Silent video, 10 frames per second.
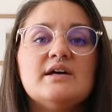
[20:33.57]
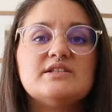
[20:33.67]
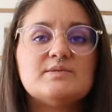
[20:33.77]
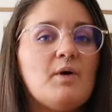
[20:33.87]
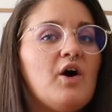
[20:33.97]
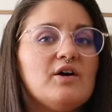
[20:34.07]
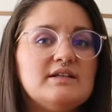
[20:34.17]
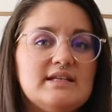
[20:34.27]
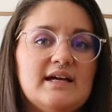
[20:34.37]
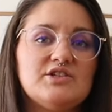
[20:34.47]
small
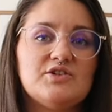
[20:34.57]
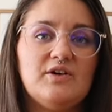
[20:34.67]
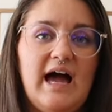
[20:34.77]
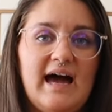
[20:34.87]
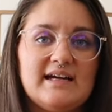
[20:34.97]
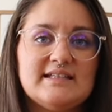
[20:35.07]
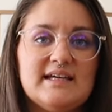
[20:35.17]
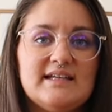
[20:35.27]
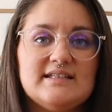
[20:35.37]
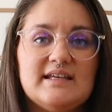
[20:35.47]
intentional
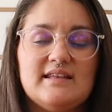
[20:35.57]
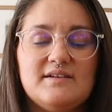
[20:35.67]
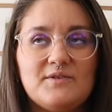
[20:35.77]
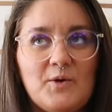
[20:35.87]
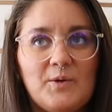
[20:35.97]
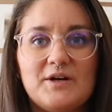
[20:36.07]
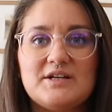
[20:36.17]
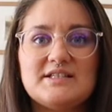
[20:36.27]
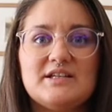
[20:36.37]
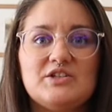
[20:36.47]
accents, and then of
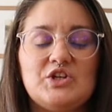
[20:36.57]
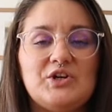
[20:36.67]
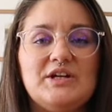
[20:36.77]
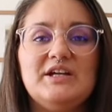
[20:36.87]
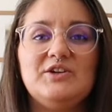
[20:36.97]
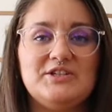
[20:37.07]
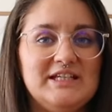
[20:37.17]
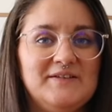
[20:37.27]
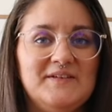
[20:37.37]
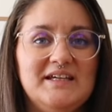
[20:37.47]
course turning your
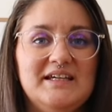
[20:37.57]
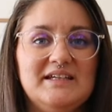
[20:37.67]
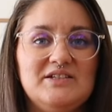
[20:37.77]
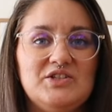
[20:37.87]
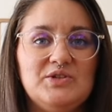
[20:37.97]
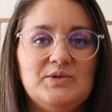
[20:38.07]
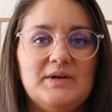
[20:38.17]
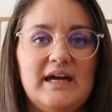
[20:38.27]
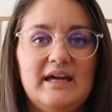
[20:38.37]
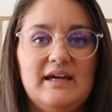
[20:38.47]
TV
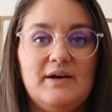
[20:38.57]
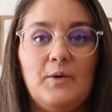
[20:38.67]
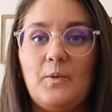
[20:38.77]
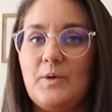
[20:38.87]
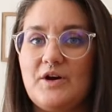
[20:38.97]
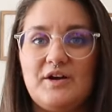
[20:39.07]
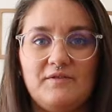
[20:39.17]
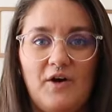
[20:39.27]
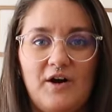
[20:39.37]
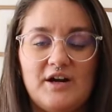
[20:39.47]
into a work
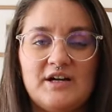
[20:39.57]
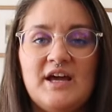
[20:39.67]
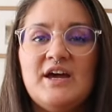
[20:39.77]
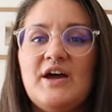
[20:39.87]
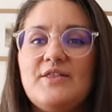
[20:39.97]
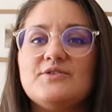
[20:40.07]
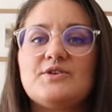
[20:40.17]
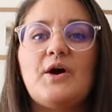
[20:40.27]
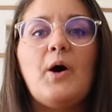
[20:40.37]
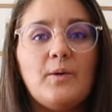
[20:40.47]
of art. Those
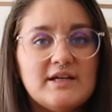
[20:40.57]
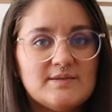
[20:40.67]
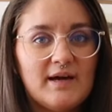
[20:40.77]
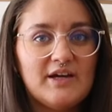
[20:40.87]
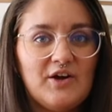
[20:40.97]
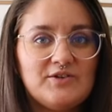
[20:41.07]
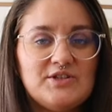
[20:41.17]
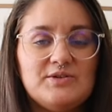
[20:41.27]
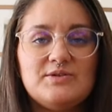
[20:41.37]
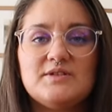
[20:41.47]
are always my
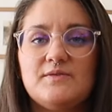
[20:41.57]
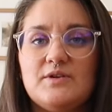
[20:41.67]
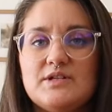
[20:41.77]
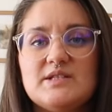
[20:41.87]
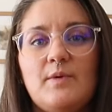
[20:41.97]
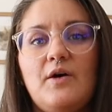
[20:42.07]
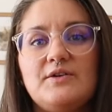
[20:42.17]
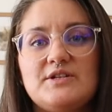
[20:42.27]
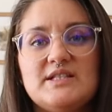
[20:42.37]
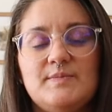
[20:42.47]
go-tos for a
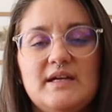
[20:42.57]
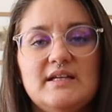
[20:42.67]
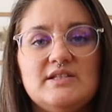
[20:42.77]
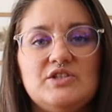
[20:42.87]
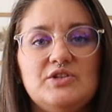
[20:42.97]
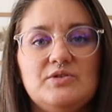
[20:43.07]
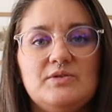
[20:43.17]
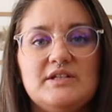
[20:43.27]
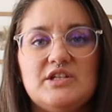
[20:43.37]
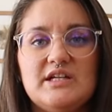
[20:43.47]
smaller space to
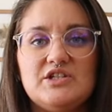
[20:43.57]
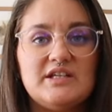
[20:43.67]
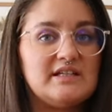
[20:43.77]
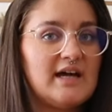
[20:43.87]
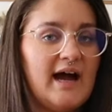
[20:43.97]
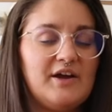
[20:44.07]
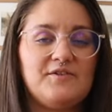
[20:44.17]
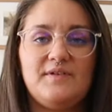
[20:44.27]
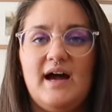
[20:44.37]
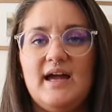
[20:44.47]
change the
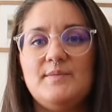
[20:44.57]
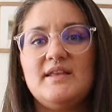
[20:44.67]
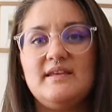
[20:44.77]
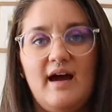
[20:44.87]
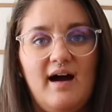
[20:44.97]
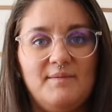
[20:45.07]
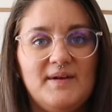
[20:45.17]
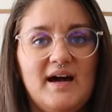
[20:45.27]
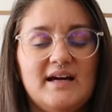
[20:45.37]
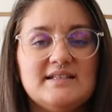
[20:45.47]
entire vibe and the
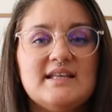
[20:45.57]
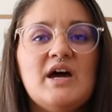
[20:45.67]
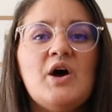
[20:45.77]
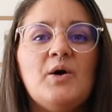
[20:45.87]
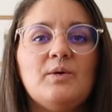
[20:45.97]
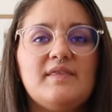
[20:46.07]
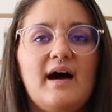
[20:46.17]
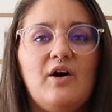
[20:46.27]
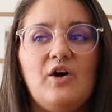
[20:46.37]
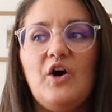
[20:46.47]
ambiance
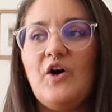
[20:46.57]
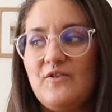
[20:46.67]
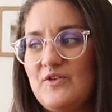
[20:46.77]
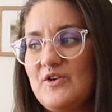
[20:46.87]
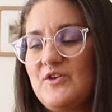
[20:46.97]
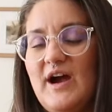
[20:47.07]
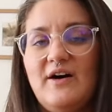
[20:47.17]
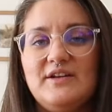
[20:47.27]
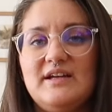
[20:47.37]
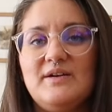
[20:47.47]
without
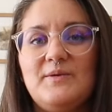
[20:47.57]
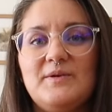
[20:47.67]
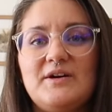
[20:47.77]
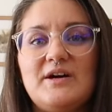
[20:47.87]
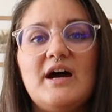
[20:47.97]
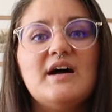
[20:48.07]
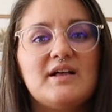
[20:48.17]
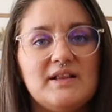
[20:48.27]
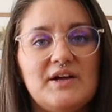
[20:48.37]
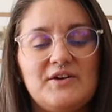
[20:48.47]
overcrowding or
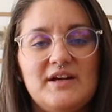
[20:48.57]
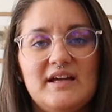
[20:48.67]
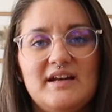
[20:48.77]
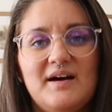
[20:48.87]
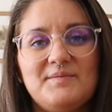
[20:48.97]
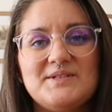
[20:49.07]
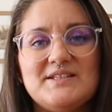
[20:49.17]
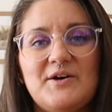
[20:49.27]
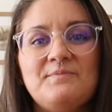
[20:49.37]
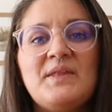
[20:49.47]
cluttering it up.
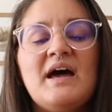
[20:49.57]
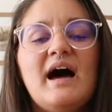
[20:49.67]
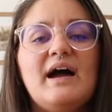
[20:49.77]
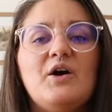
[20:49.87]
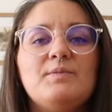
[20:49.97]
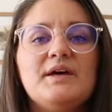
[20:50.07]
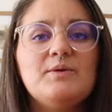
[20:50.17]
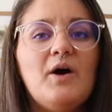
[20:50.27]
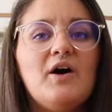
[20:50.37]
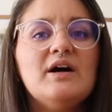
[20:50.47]
So I hope that
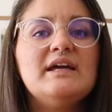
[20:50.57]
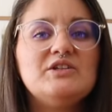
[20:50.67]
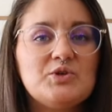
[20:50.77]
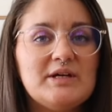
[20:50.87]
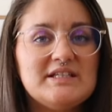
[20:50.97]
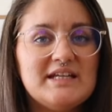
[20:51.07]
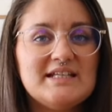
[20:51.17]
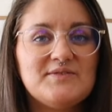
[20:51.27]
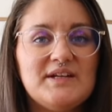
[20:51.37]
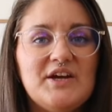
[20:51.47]
you all enjoyed
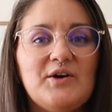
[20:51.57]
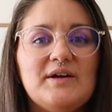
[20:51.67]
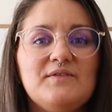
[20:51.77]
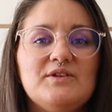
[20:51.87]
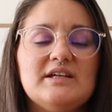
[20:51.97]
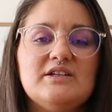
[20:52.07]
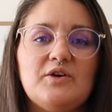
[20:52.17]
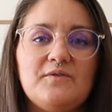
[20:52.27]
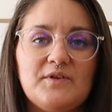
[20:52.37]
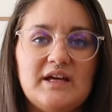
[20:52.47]
today's video. If you did,
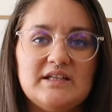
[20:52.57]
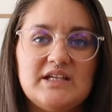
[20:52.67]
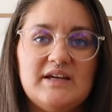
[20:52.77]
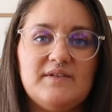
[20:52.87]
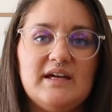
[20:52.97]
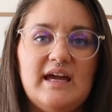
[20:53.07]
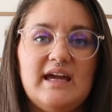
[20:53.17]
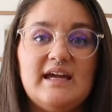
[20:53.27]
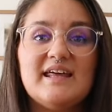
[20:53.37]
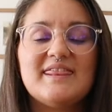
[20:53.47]
don't forget to give it
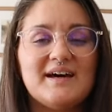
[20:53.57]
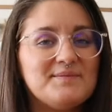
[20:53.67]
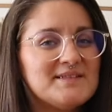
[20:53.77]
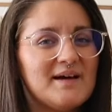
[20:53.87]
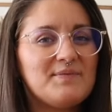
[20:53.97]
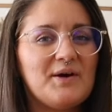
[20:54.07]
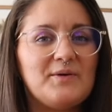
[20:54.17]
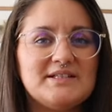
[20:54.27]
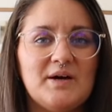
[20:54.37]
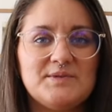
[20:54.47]
a thumbs up. That
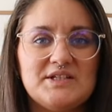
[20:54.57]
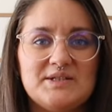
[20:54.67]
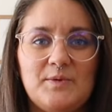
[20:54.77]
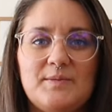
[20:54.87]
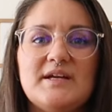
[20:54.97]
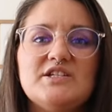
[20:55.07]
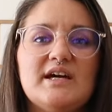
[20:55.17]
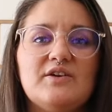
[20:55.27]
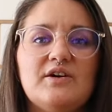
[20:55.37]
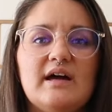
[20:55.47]
always helps to support my
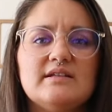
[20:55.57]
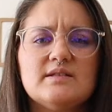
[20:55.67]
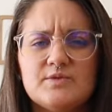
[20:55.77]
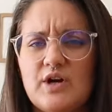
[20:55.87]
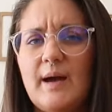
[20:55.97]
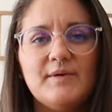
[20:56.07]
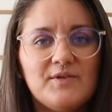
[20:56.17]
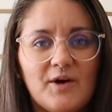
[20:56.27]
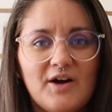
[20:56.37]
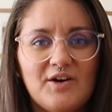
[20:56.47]
channel, and subscribe if
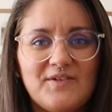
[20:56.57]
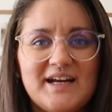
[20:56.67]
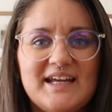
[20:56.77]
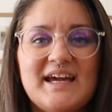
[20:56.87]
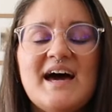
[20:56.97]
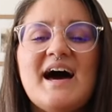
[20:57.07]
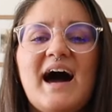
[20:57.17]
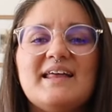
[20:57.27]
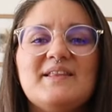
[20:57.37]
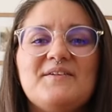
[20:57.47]
you aren't already.
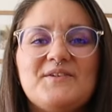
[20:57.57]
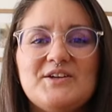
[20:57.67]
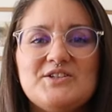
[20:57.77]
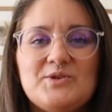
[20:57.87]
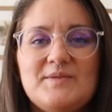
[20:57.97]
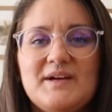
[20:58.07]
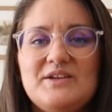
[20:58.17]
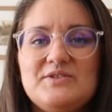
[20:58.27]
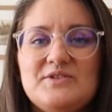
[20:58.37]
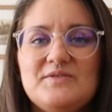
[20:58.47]
I'd love for you to join my
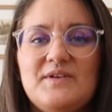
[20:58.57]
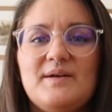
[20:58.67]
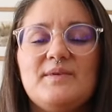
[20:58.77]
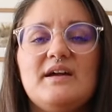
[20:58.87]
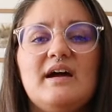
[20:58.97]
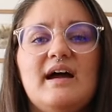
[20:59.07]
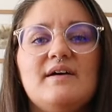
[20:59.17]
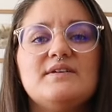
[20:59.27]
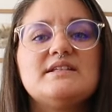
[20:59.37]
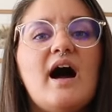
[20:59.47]
YouTube family. I
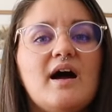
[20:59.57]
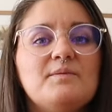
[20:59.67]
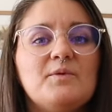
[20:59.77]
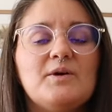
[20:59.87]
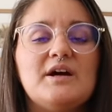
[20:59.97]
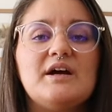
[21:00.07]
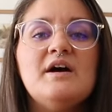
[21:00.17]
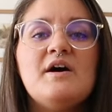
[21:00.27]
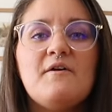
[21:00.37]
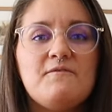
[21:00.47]
have a ton more
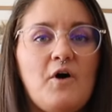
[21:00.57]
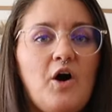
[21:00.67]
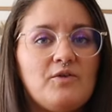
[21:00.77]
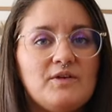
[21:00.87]
fall